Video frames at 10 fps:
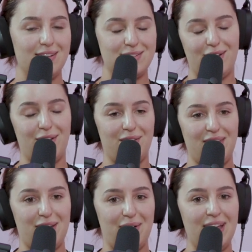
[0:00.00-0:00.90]
So
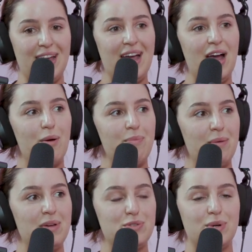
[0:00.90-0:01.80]
anyway, me
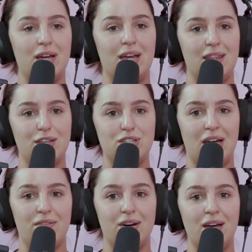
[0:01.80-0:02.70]
and Mitch were in the
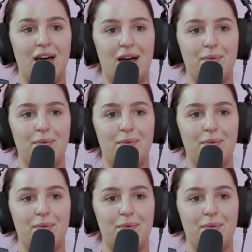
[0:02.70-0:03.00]
shower.